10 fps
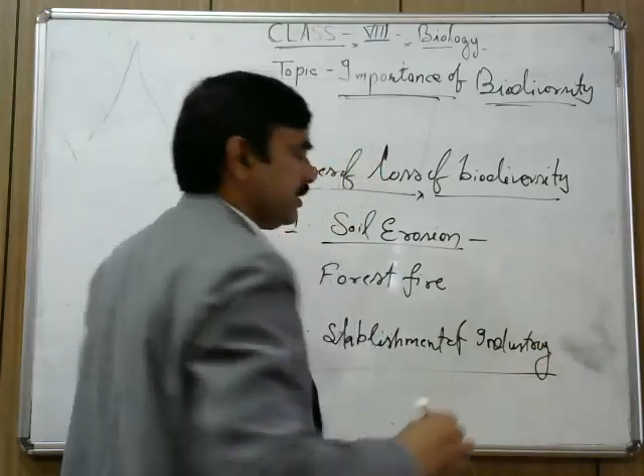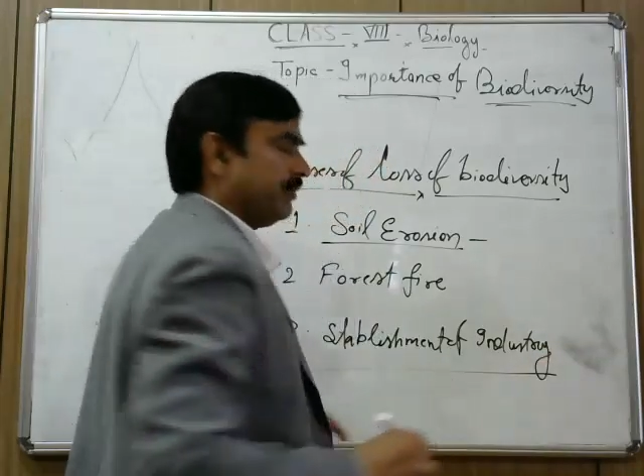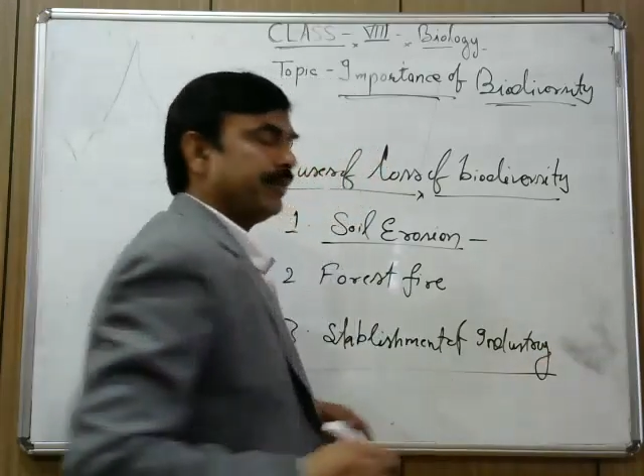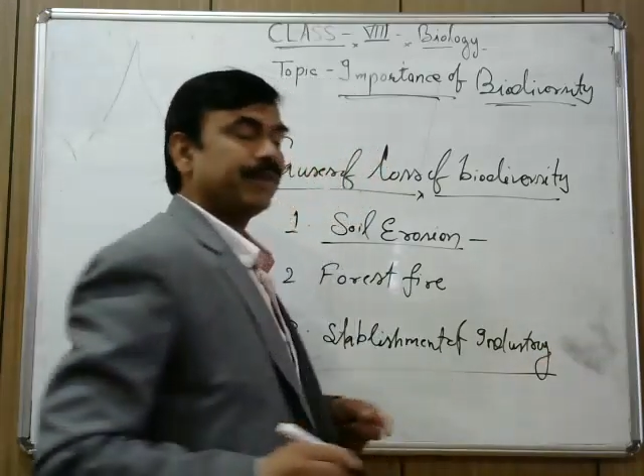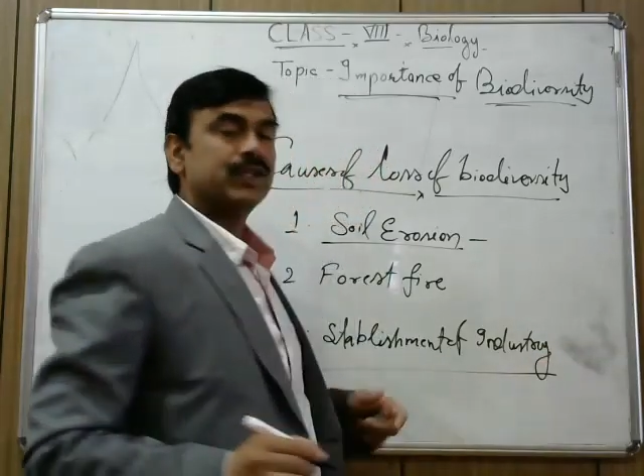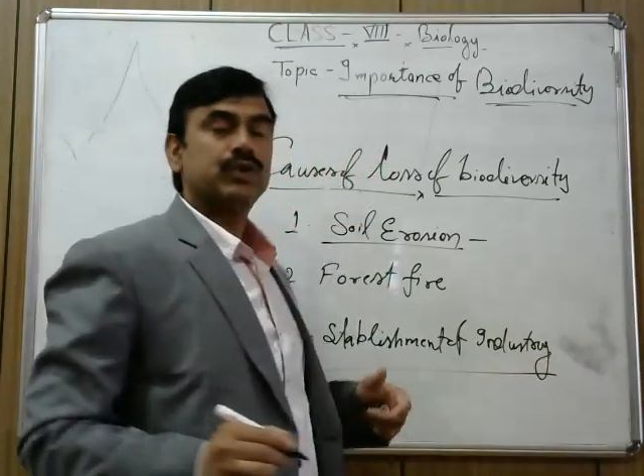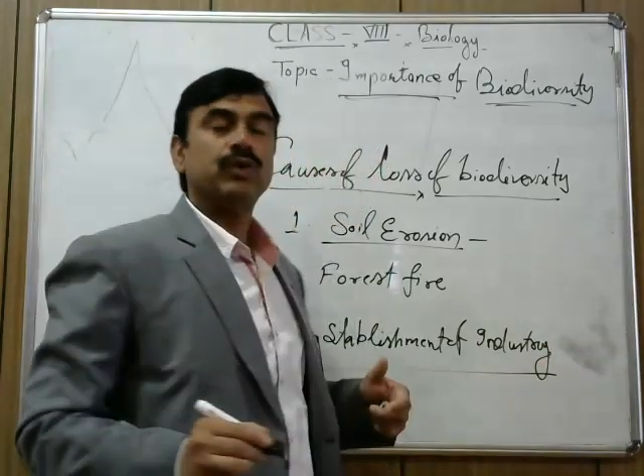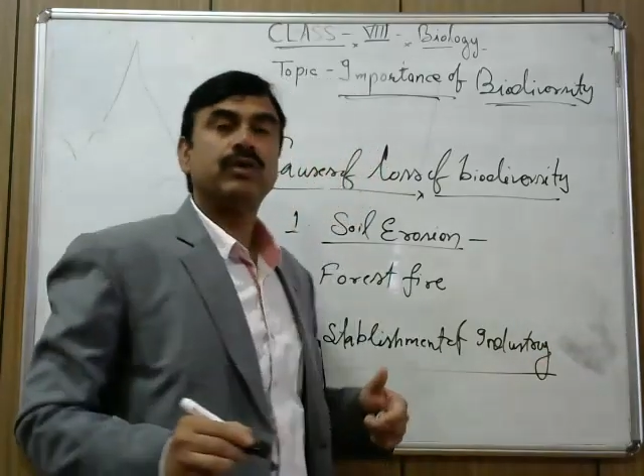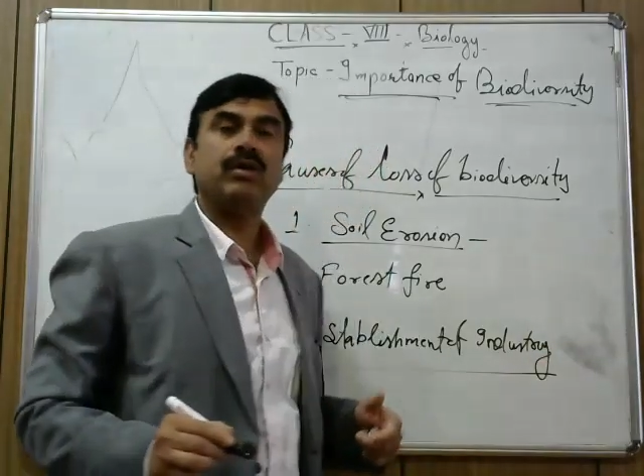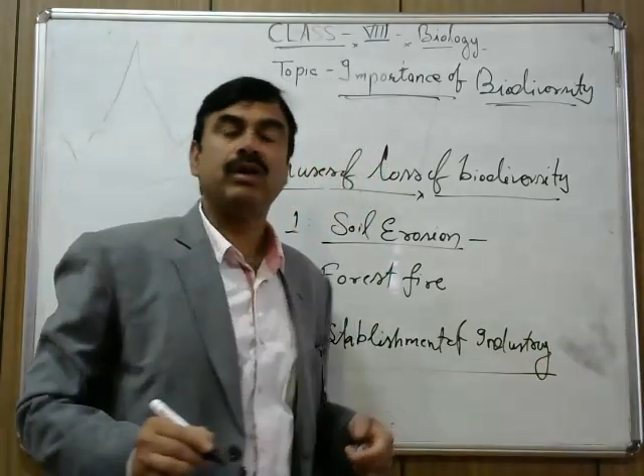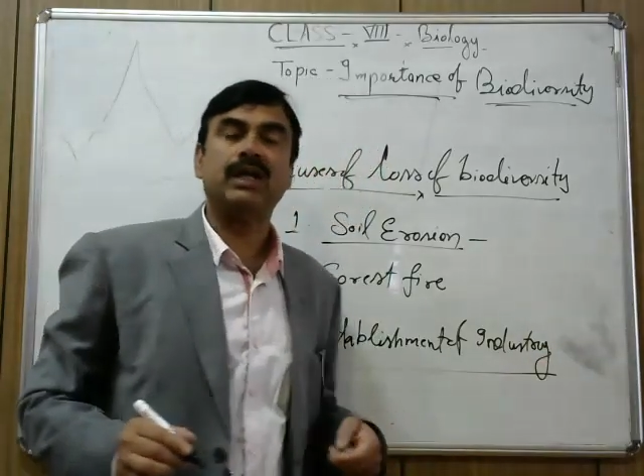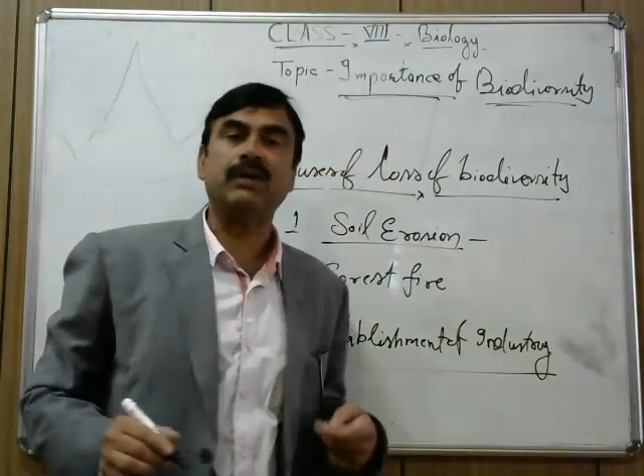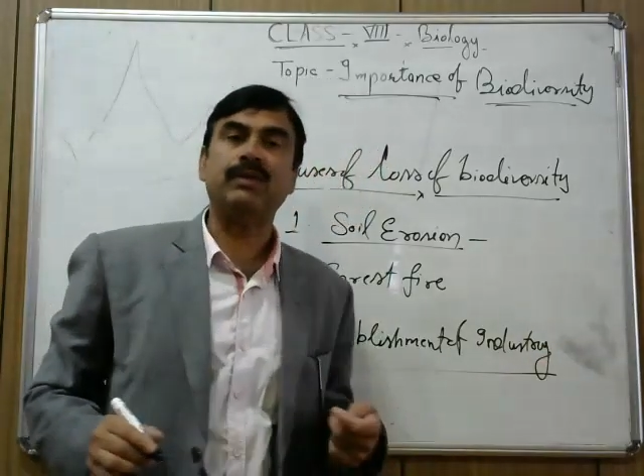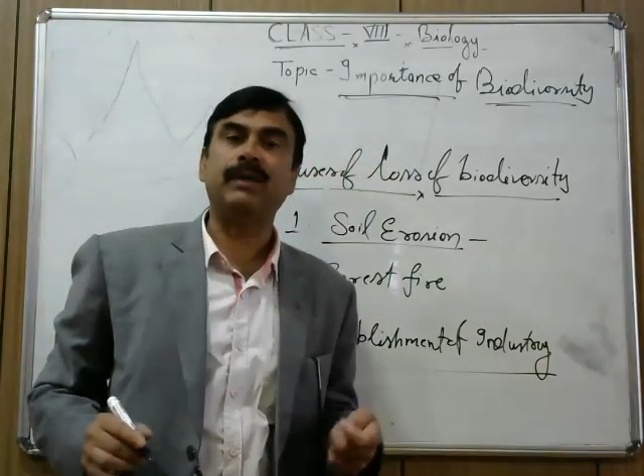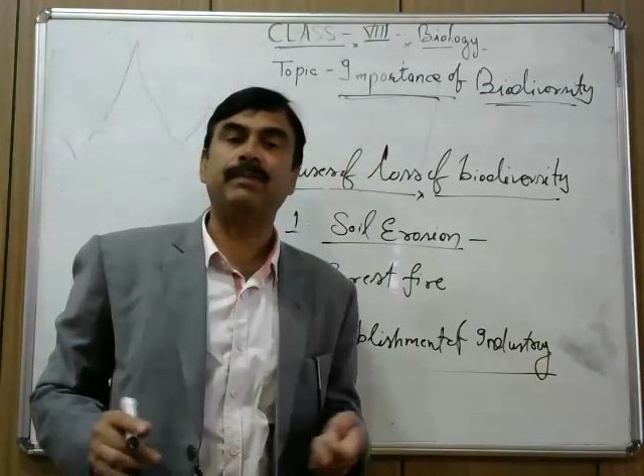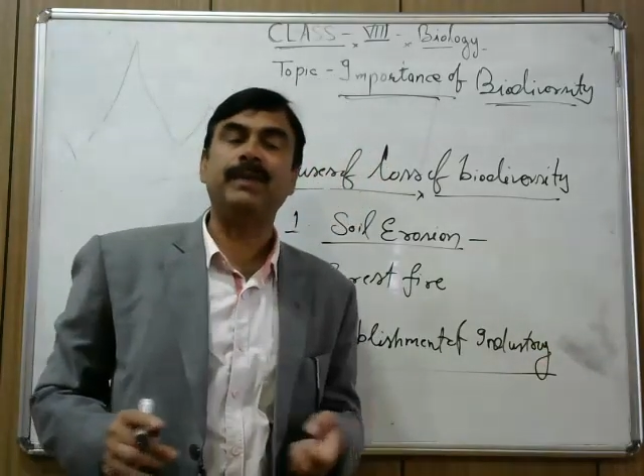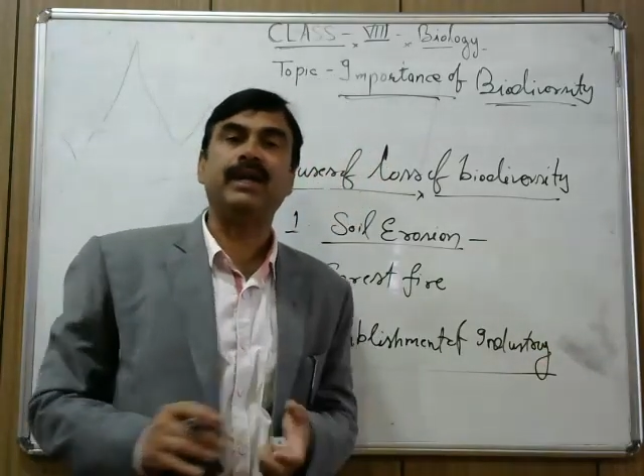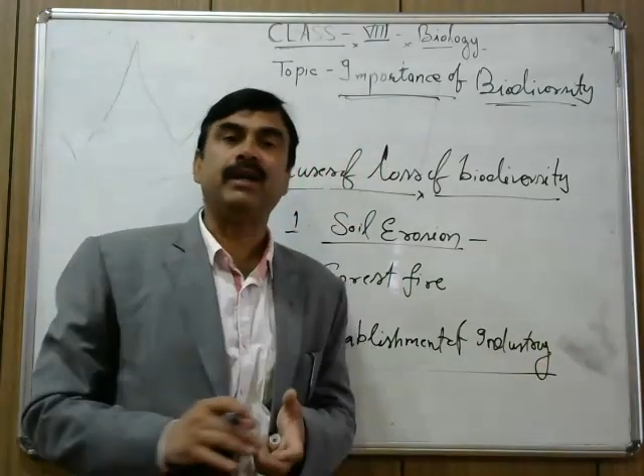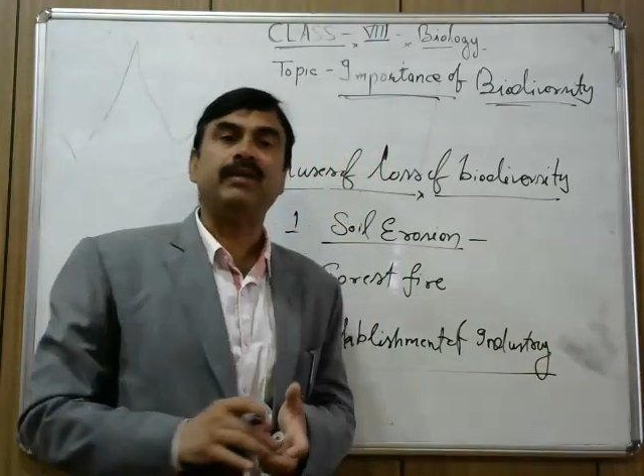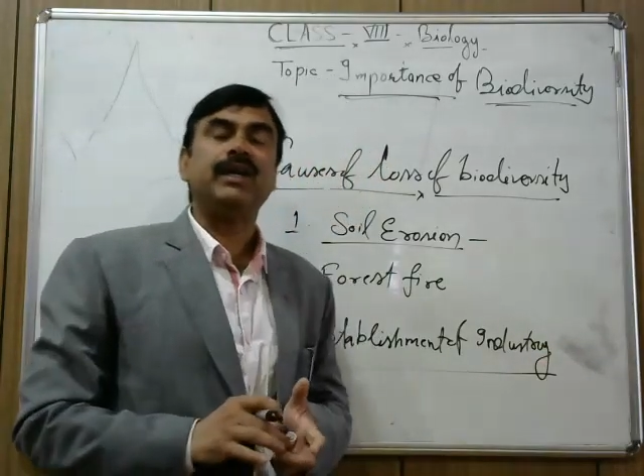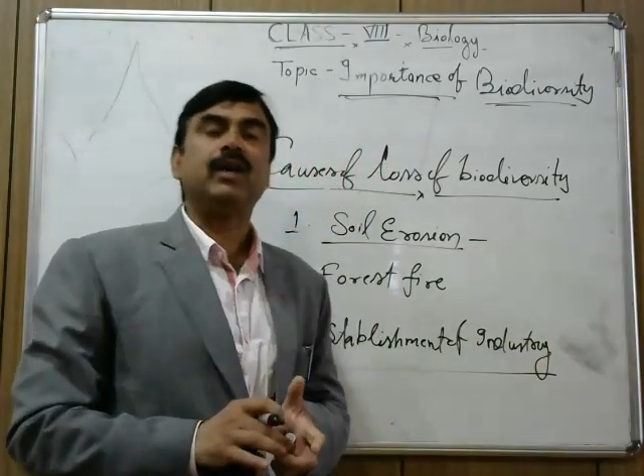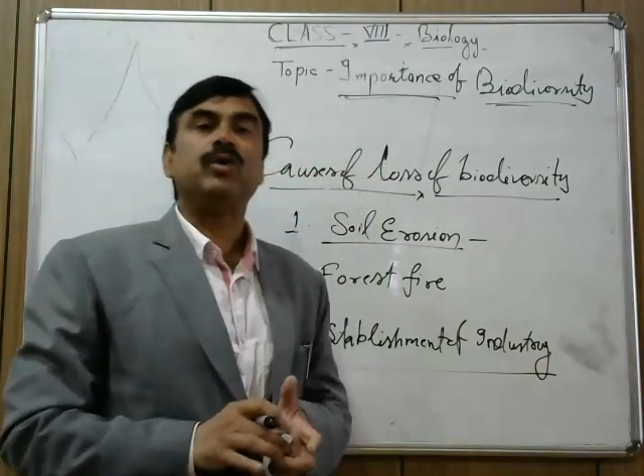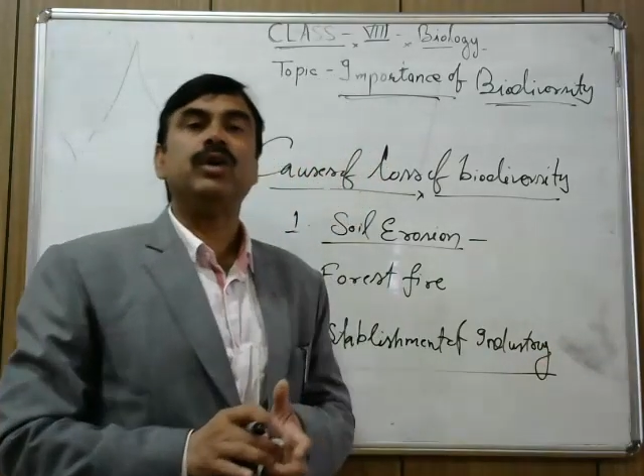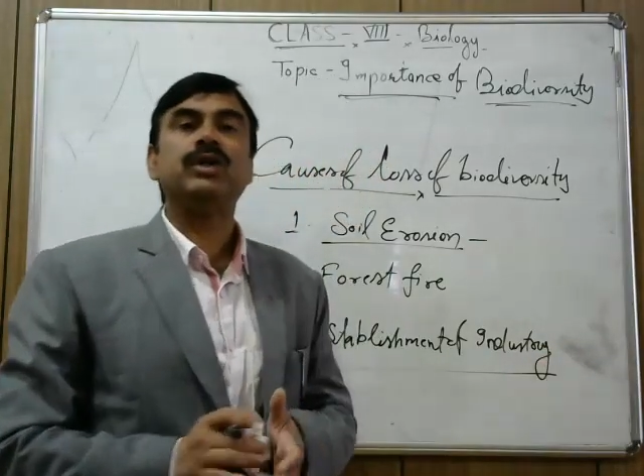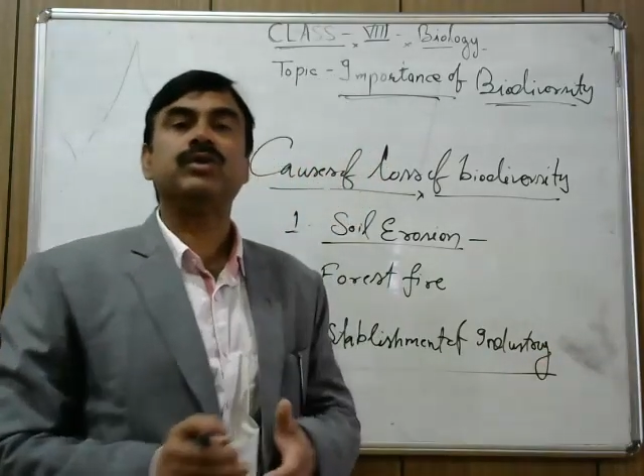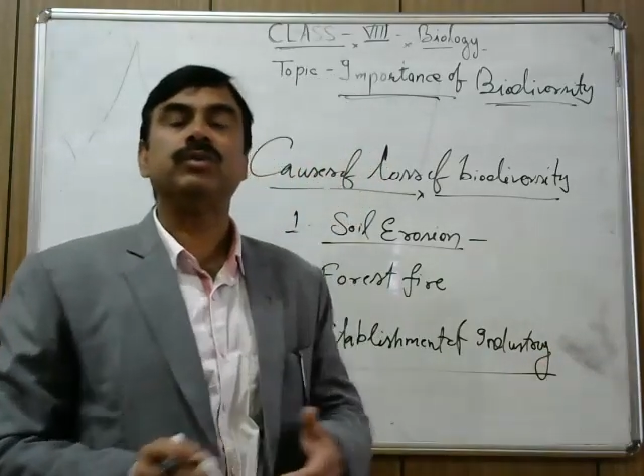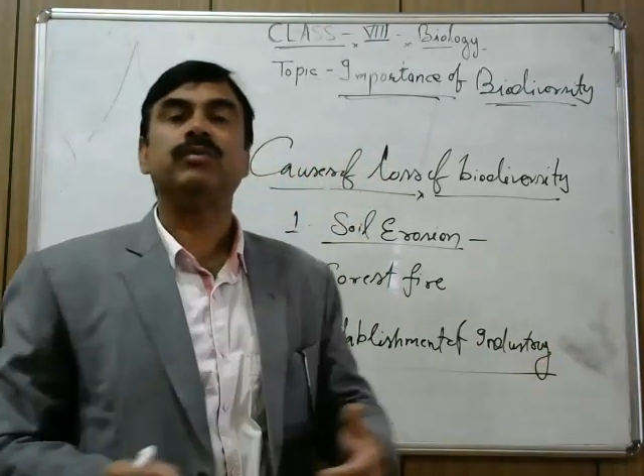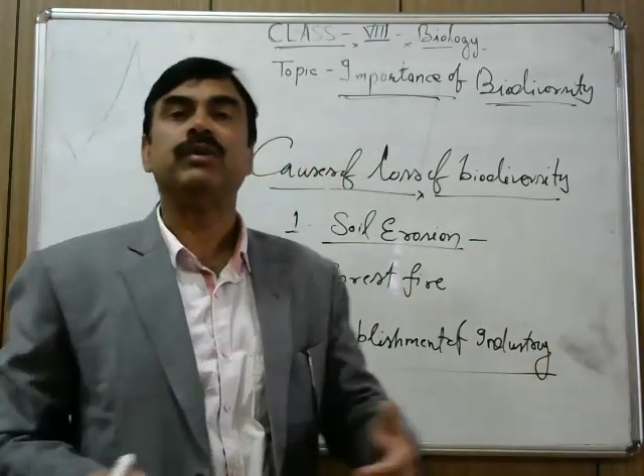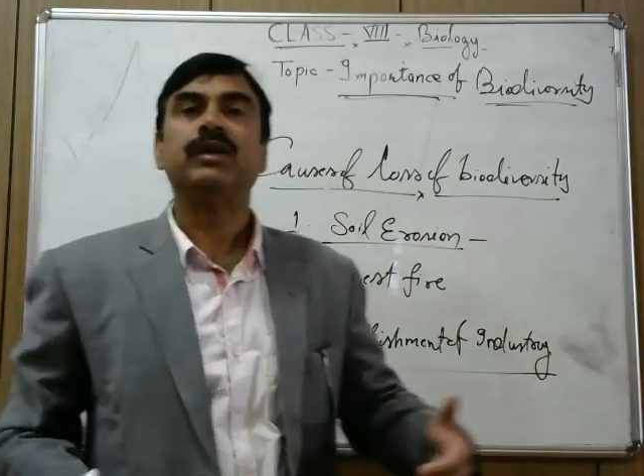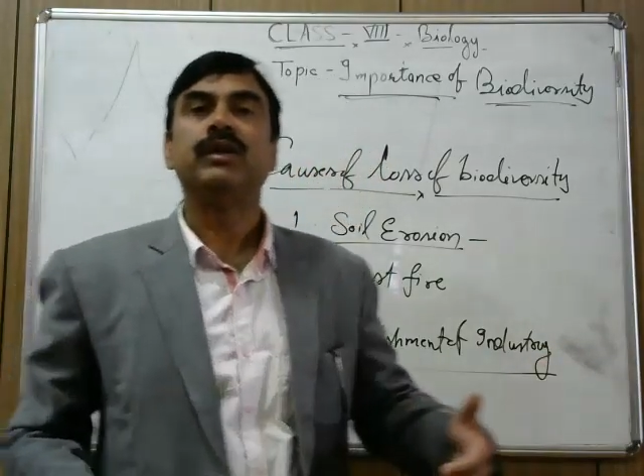of our so-called development, we are going to